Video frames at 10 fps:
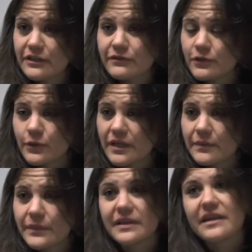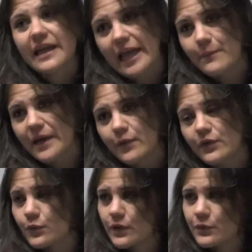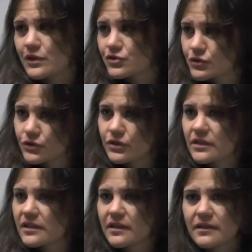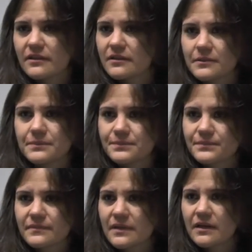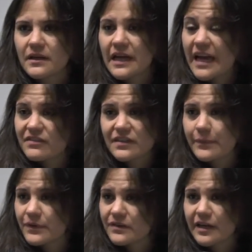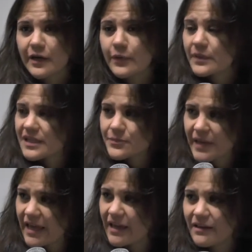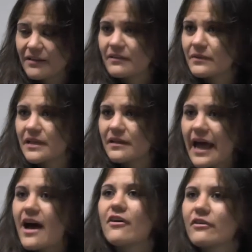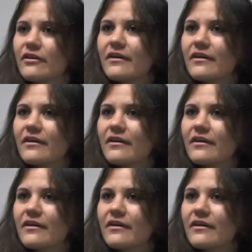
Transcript: 4-1, but then came back with a 1-1 draw. Um, have Cyprus Cup. We play Japan. I mean, now